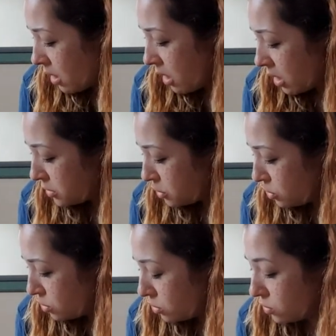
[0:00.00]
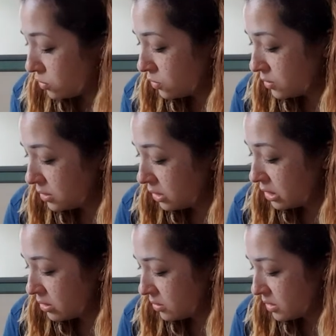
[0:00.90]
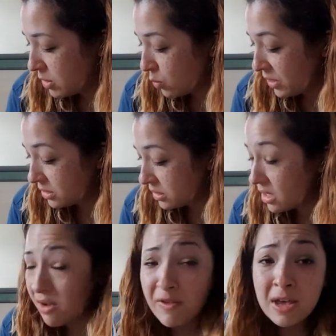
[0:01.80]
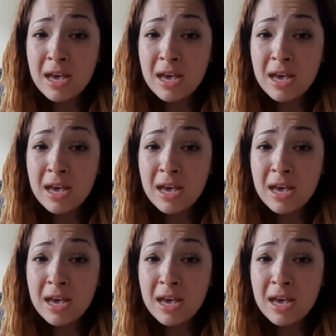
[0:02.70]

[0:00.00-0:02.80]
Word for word: On to, you know, some of the weird stuff.